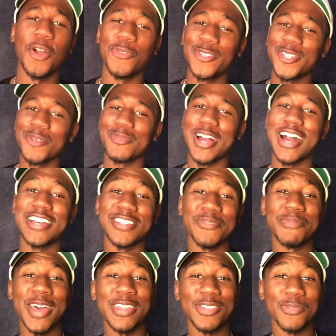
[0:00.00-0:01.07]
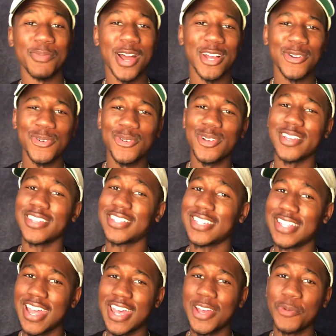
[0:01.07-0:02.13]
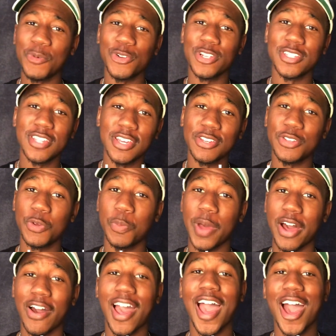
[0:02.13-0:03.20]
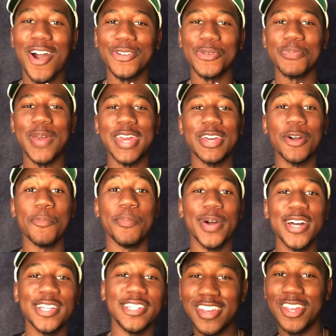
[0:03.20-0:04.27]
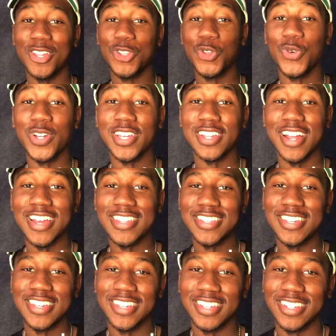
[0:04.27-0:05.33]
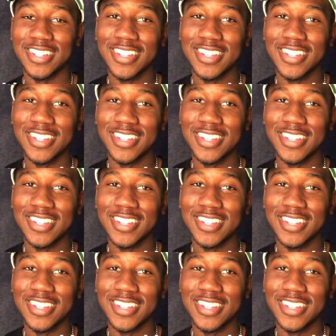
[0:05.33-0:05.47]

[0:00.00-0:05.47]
Hey, what's up, guys? I'm Matthew Michael, and today I'm going to tell you about how to make a budget in 2019.